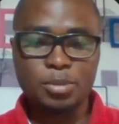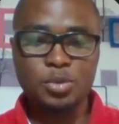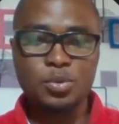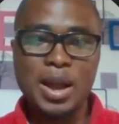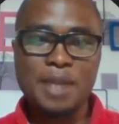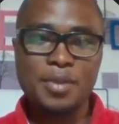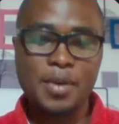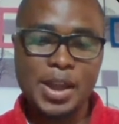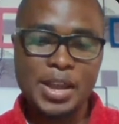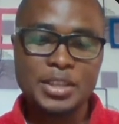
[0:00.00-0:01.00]
but to have
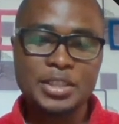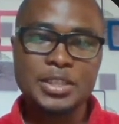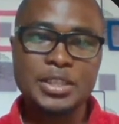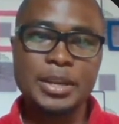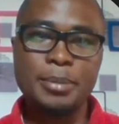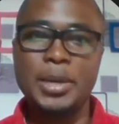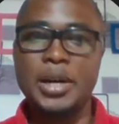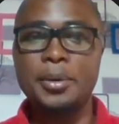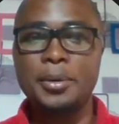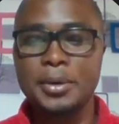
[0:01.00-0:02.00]
our
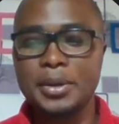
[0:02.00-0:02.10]
HTML